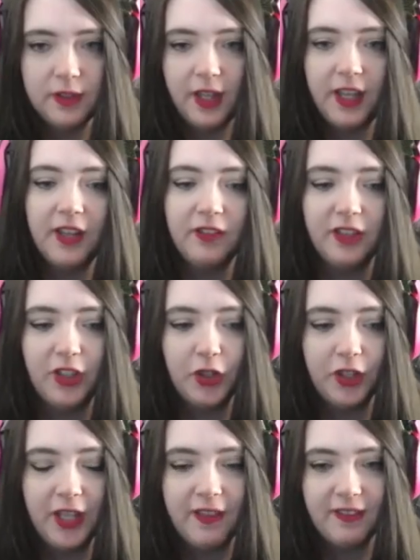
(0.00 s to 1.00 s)
Like, it's
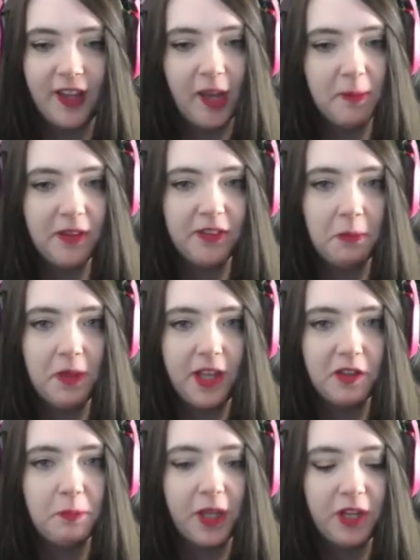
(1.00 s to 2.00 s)
literally the same. As someone
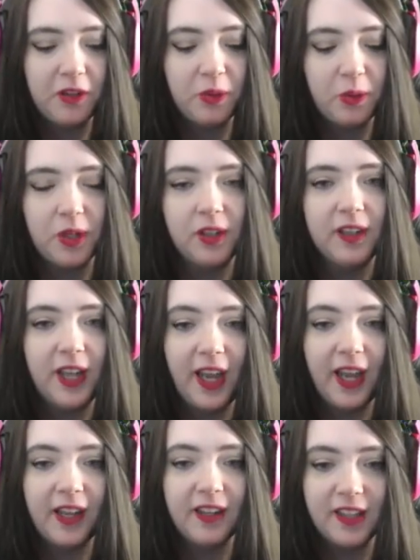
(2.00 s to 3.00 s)
that has played Horde
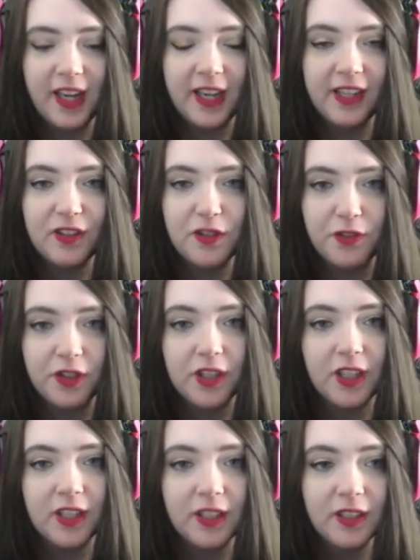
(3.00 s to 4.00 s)
and Alliance
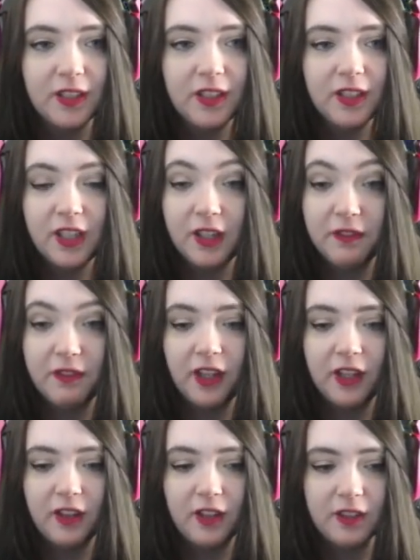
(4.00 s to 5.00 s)
for a
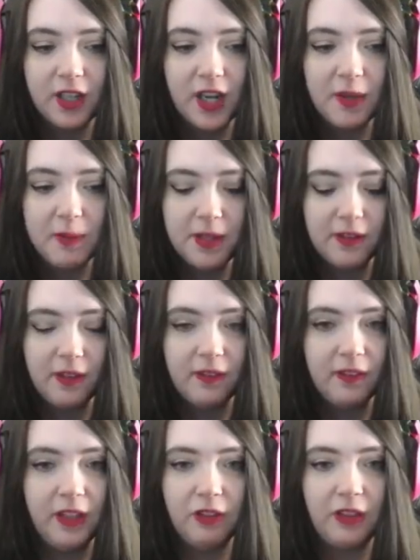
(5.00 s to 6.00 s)
very long time, it's
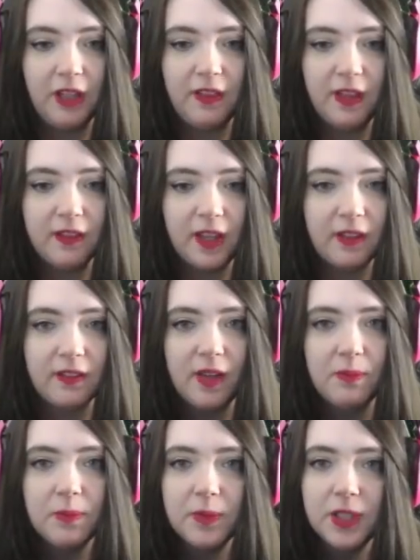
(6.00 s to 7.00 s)
like, literally the exact
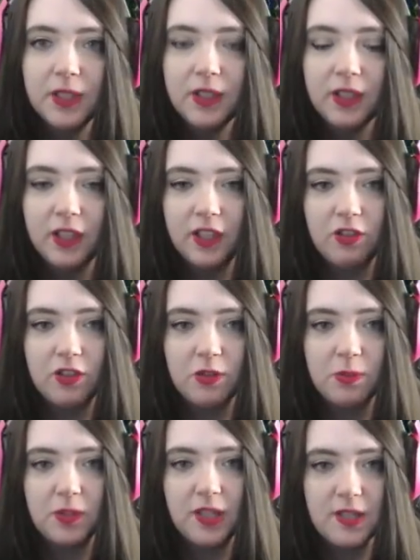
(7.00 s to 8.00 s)
same. Like, just
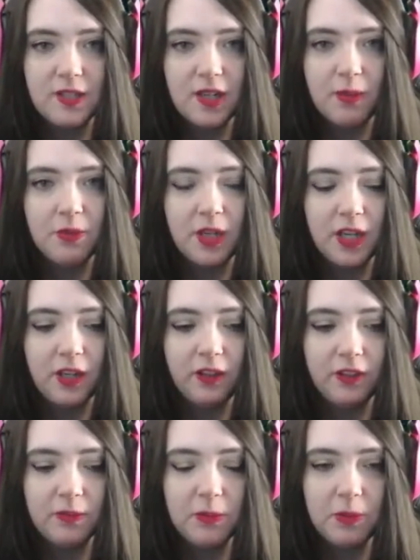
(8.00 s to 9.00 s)
because we're getting stomped right
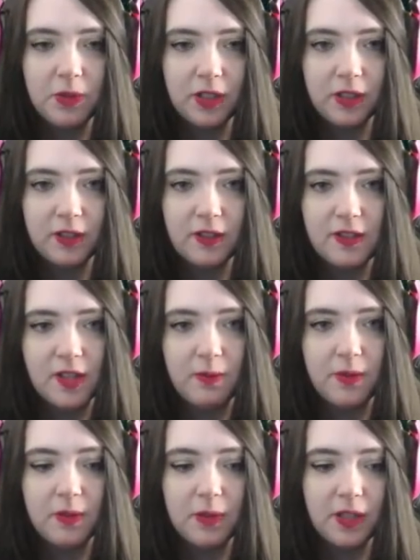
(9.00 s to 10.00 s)
now doesn't mean we're not going to
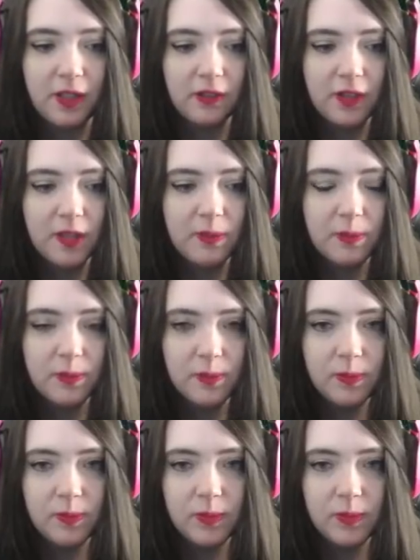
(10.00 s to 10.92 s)
stomp them in the next game.